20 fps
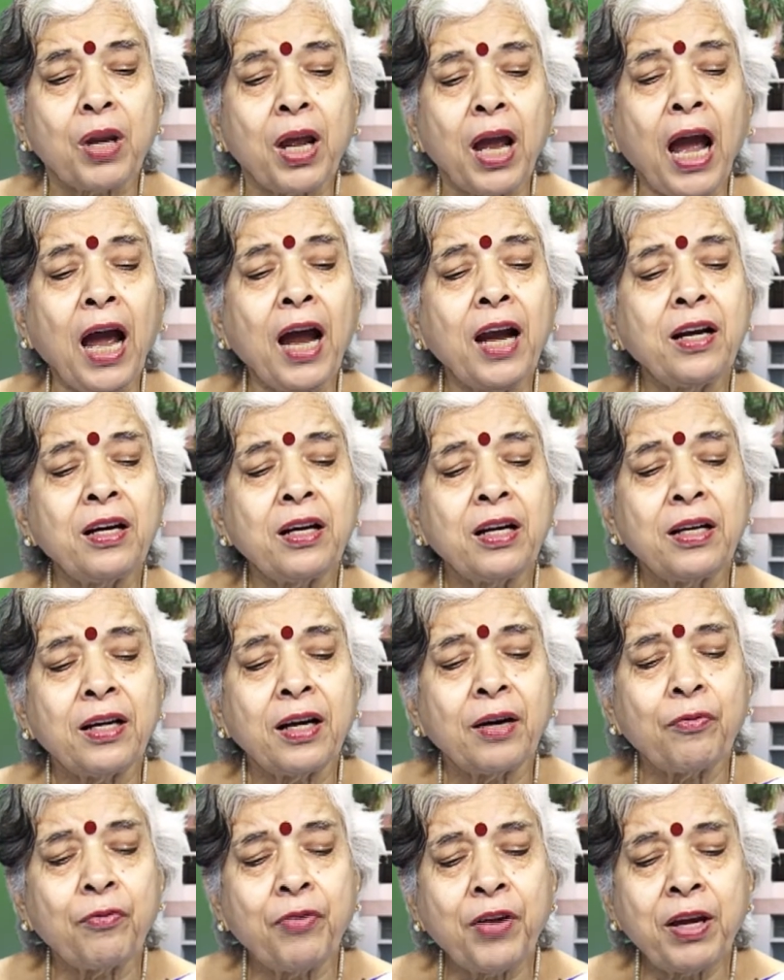And
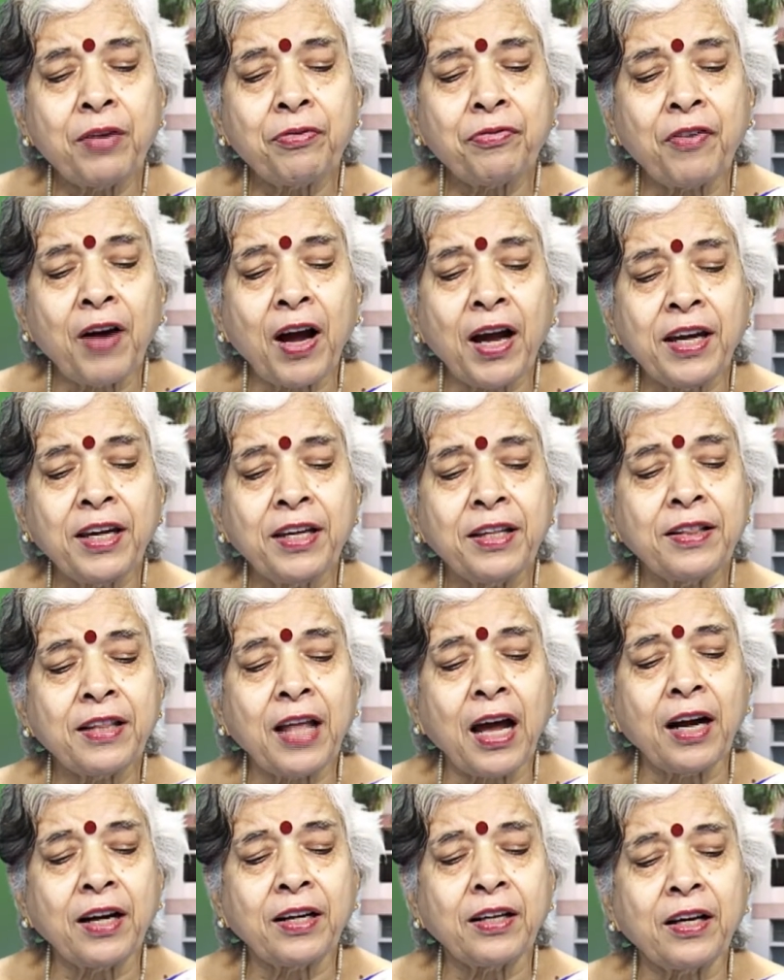we find
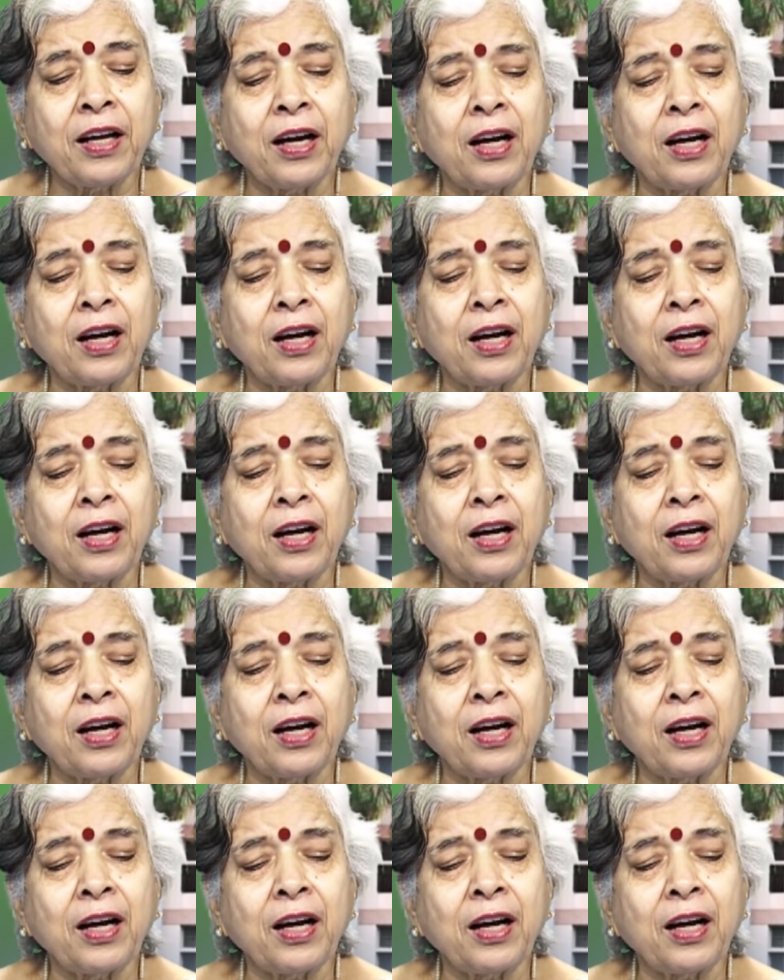that